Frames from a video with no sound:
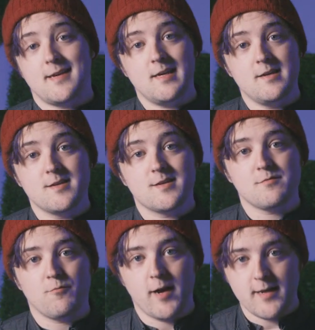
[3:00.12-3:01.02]
keys,
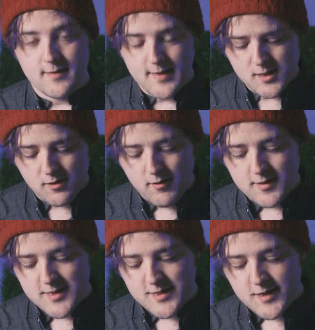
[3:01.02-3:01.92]
right? These are
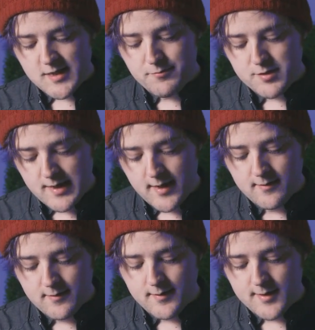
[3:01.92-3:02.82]

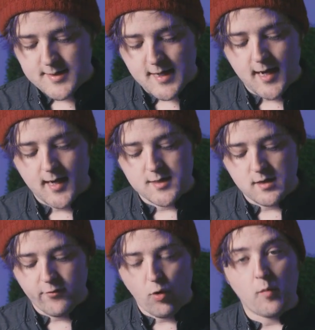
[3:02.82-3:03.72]
60% the size
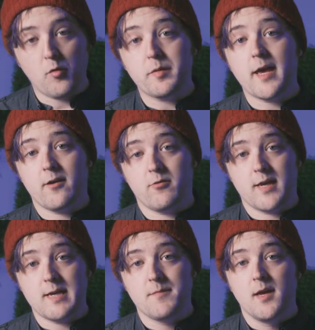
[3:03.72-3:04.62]
of a normal piano
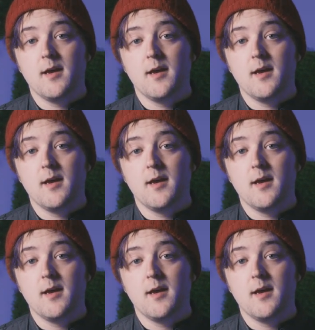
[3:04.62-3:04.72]
key.